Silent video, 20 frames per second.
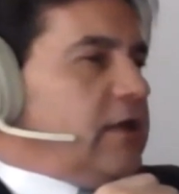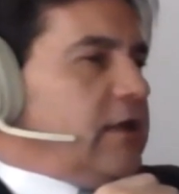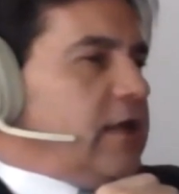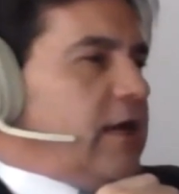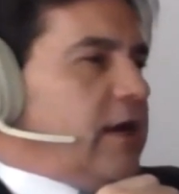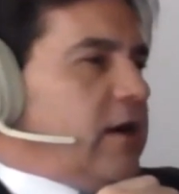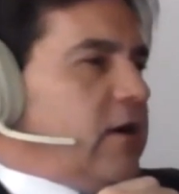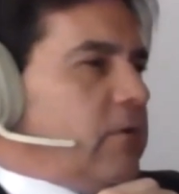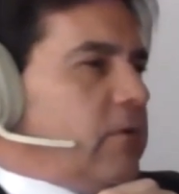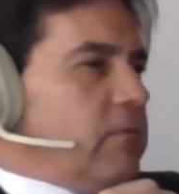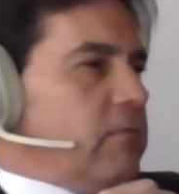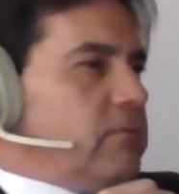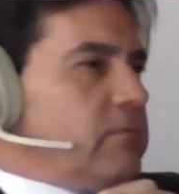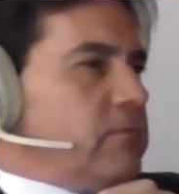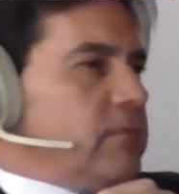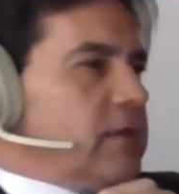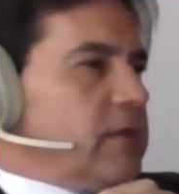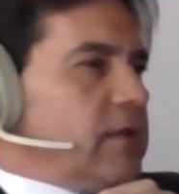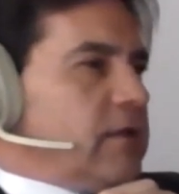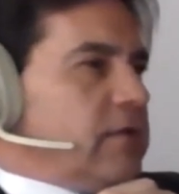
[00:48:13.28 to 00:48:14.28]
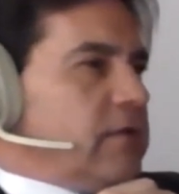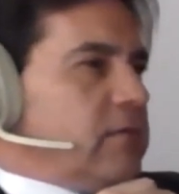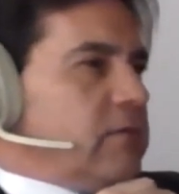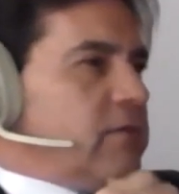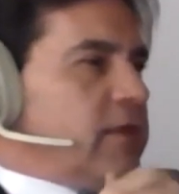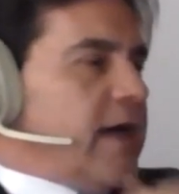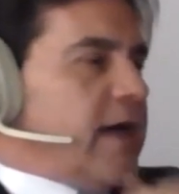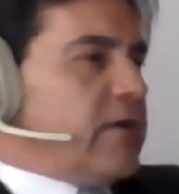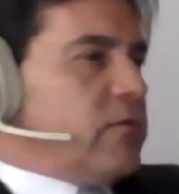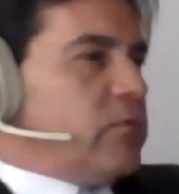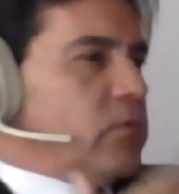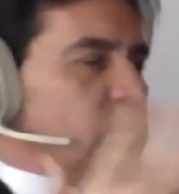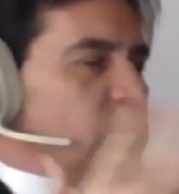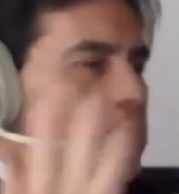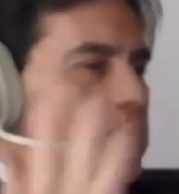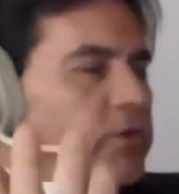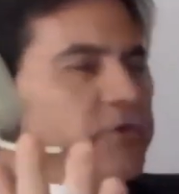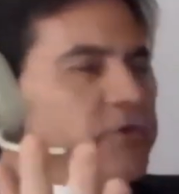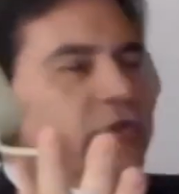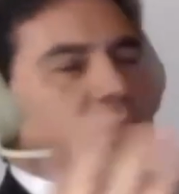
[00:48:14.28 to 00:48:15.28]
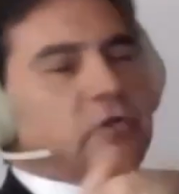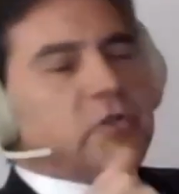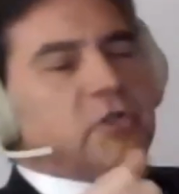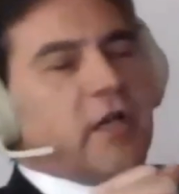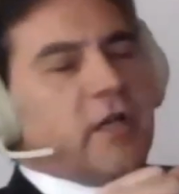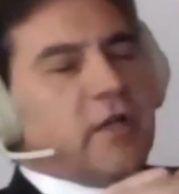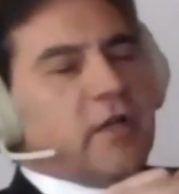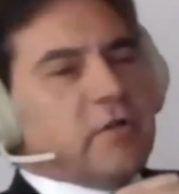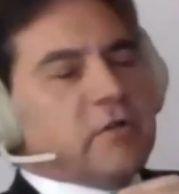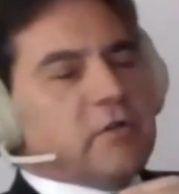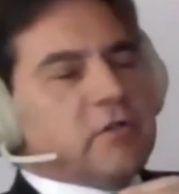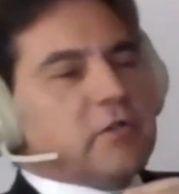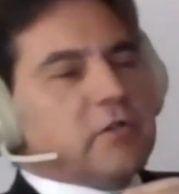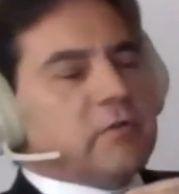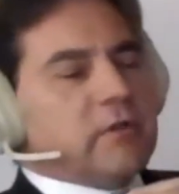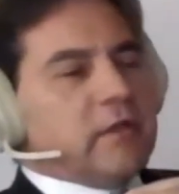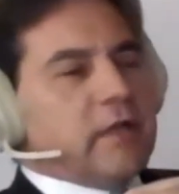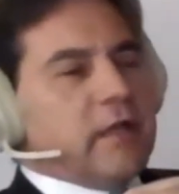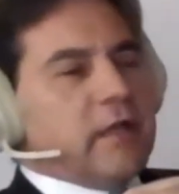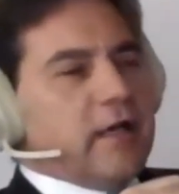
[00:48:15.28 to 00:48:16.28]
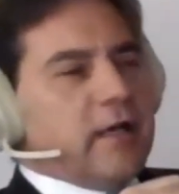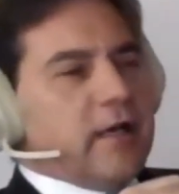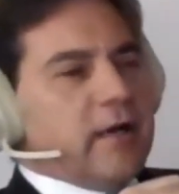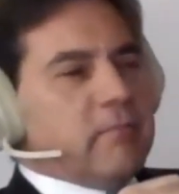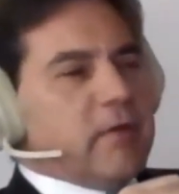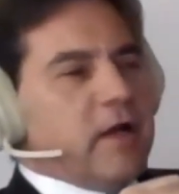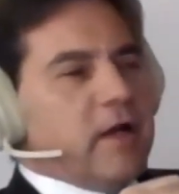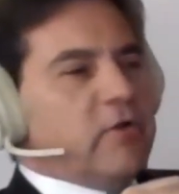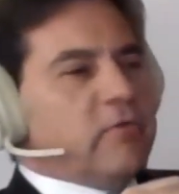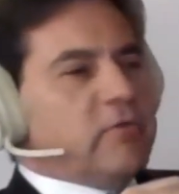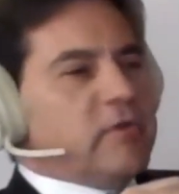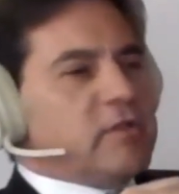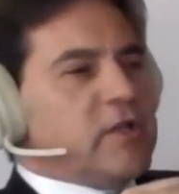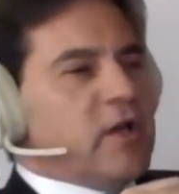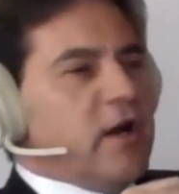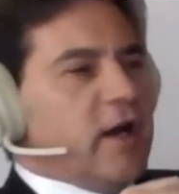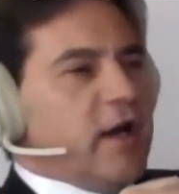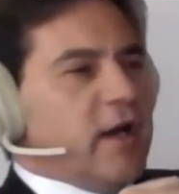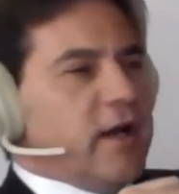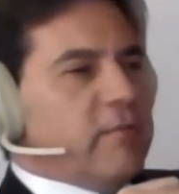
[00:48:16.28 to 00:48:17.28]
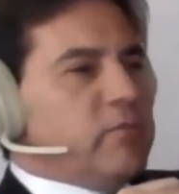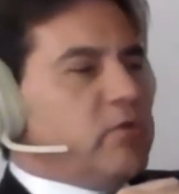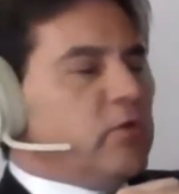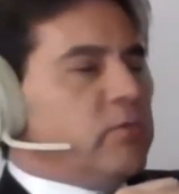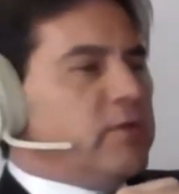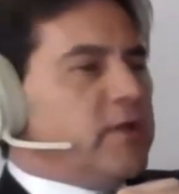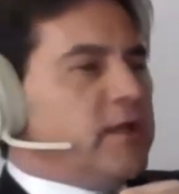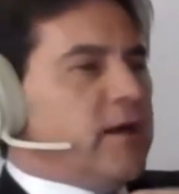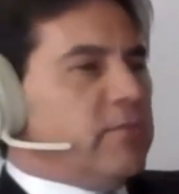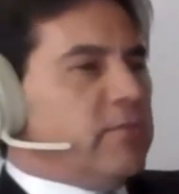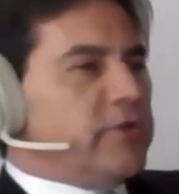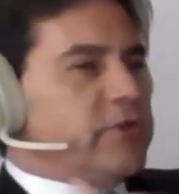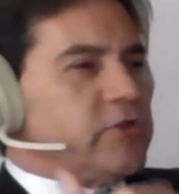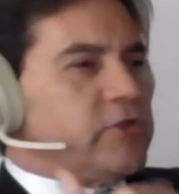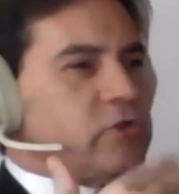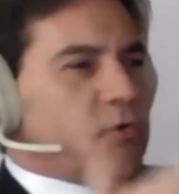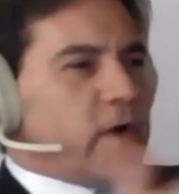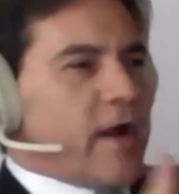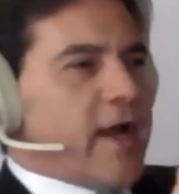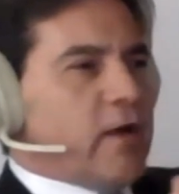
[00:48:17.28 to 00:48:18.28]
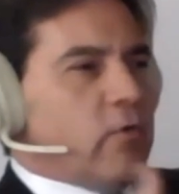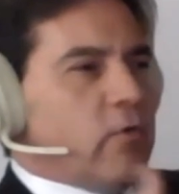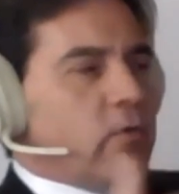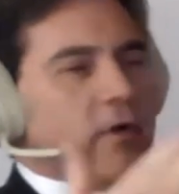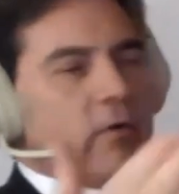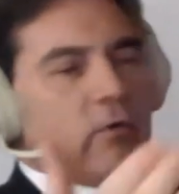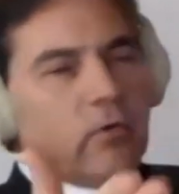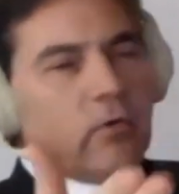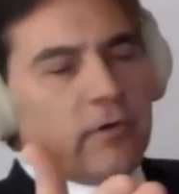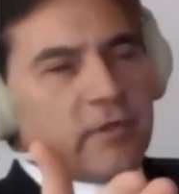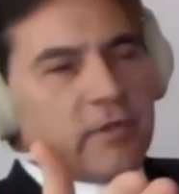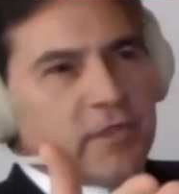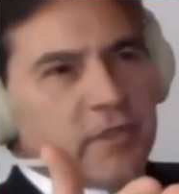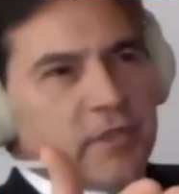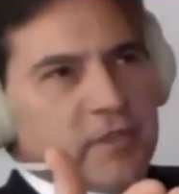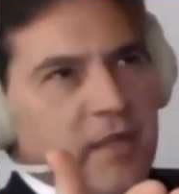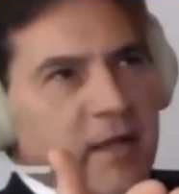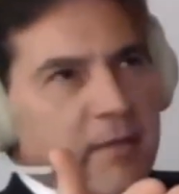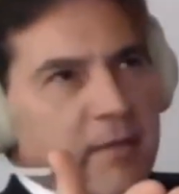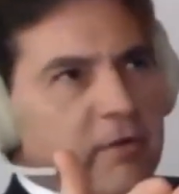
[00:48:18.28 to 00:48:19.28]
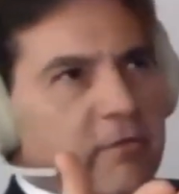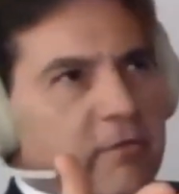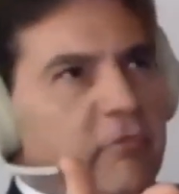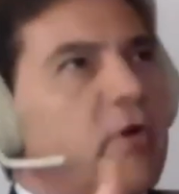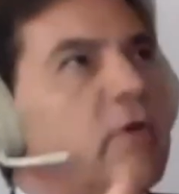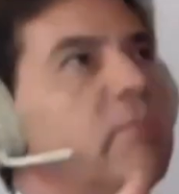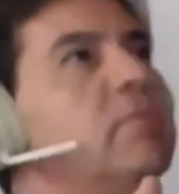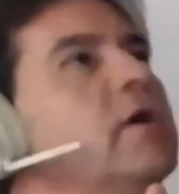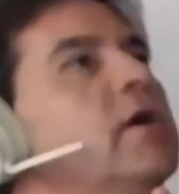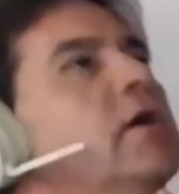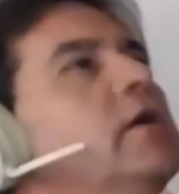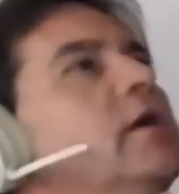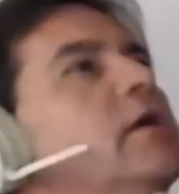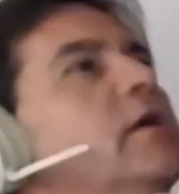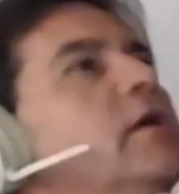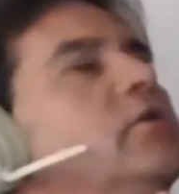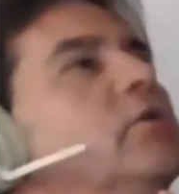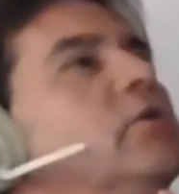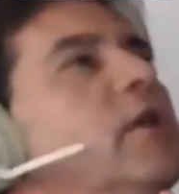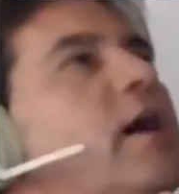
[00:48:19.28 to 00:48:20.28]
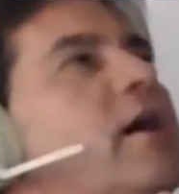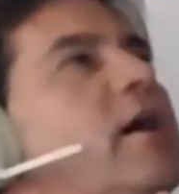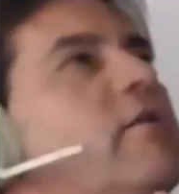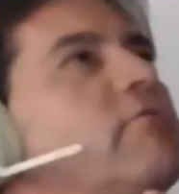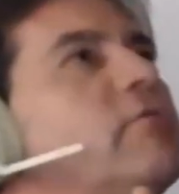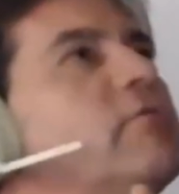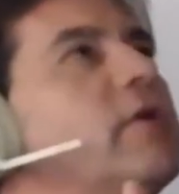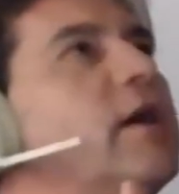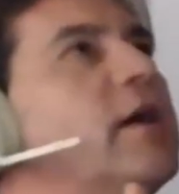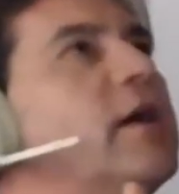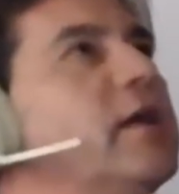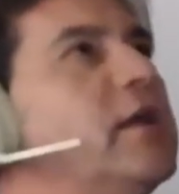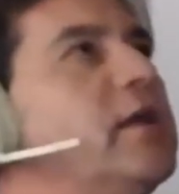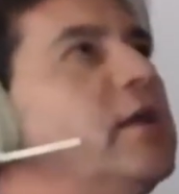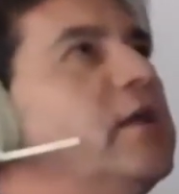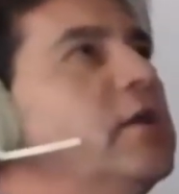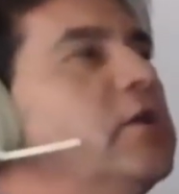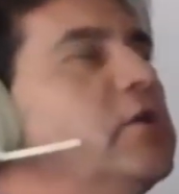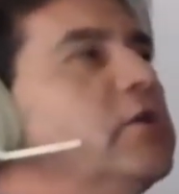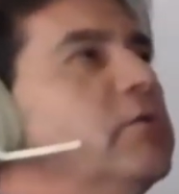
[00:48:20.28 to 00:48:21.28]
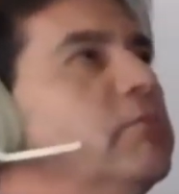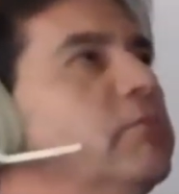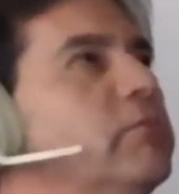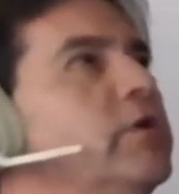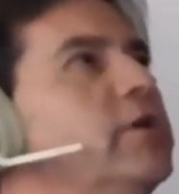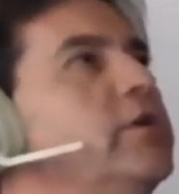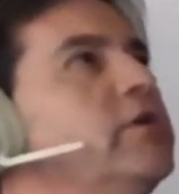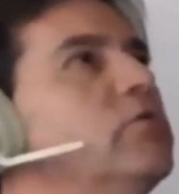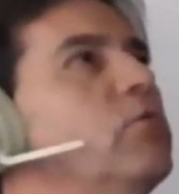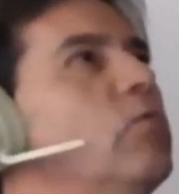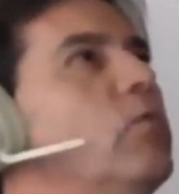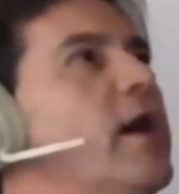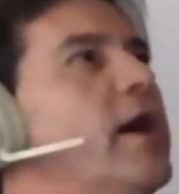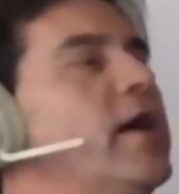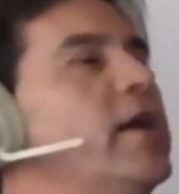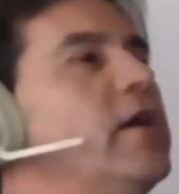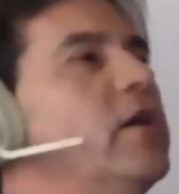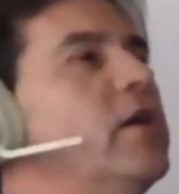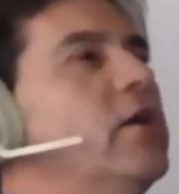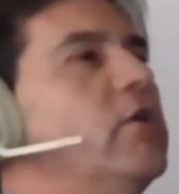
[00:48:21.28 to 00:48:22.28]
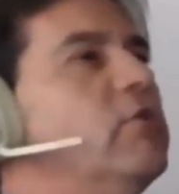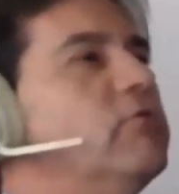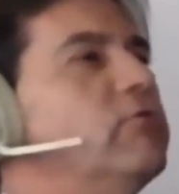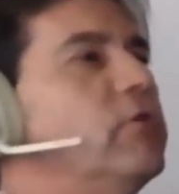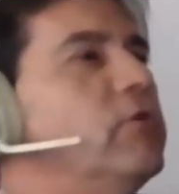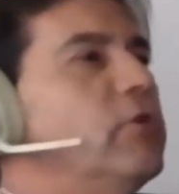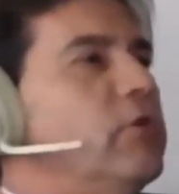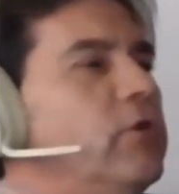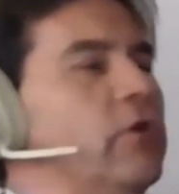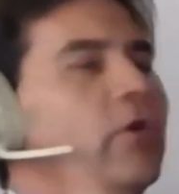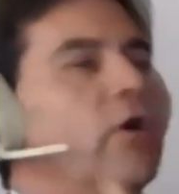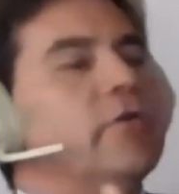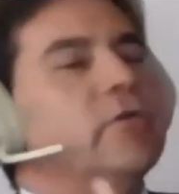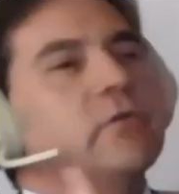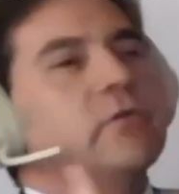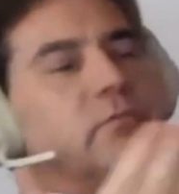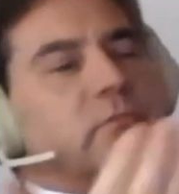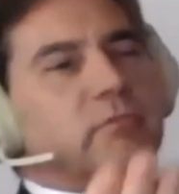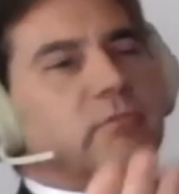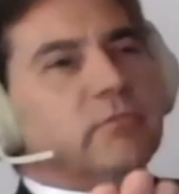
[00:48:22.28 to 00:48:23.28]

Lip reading: Now, that will also change. Over time, you'll be able to track where all this is coming from. You'll have a complete way of not